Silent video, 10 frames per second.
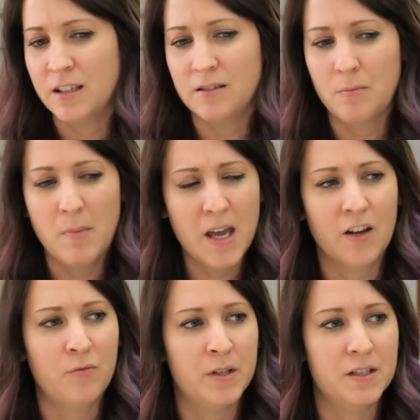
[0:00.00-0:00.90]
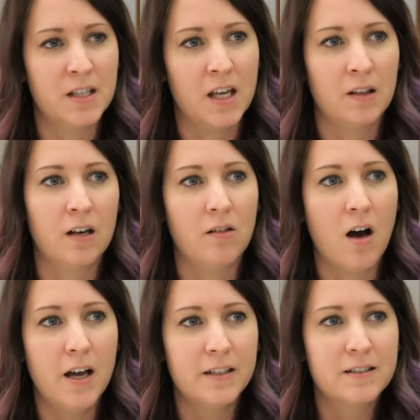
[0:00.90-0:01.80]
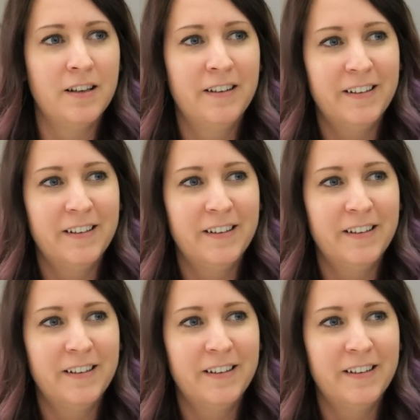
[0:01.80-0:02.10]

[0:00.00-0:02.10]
and man, I've been saying that a lot.